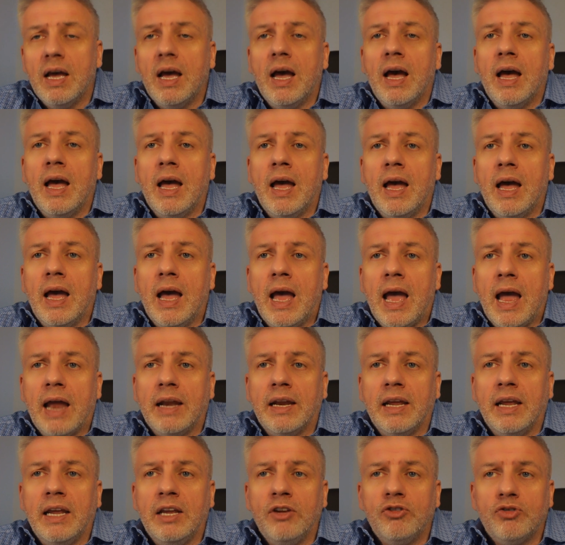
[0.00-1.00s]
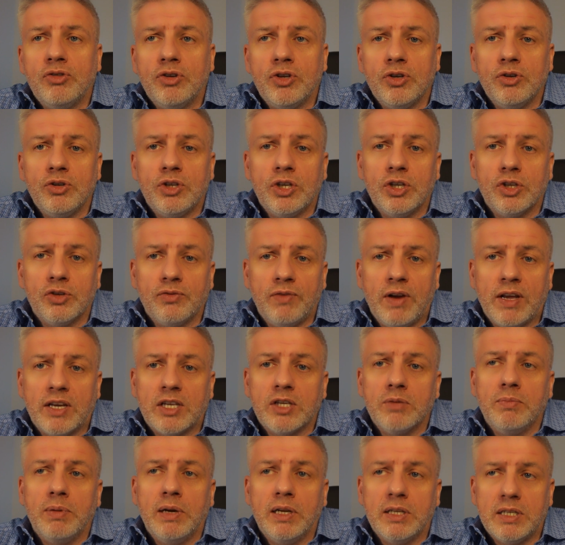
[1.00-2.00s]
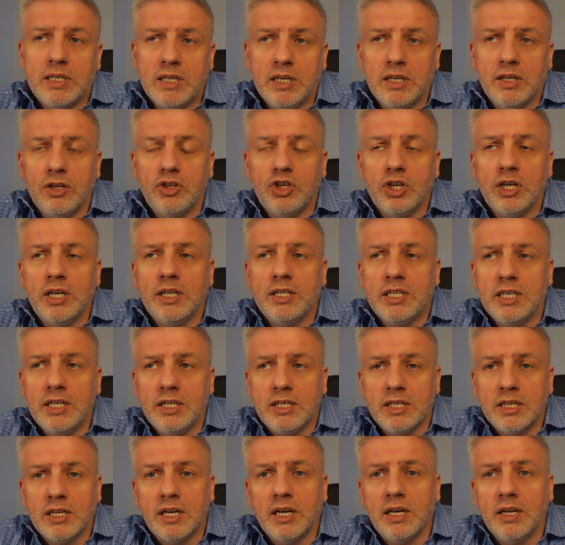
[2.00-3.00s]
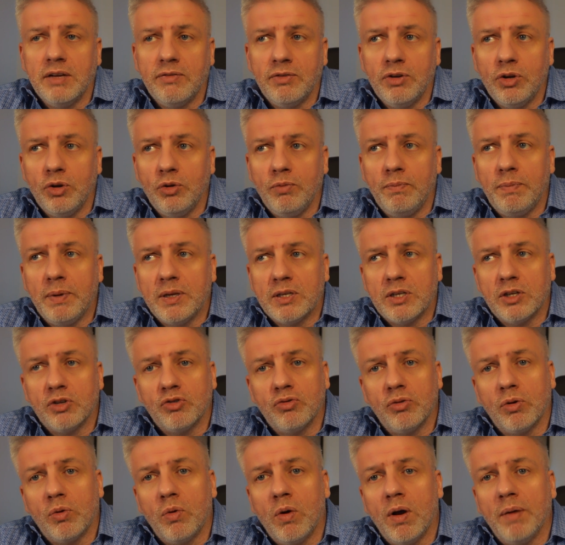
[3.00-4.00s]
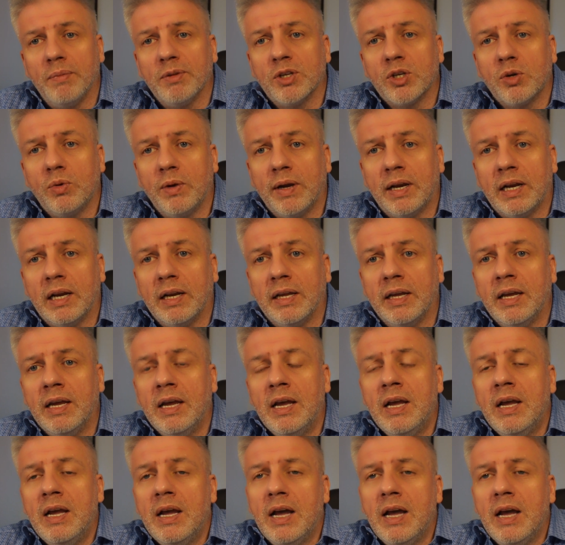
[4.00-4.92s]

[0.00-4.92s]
And it introduces flexibility and agility to deliver new business requirements quickly.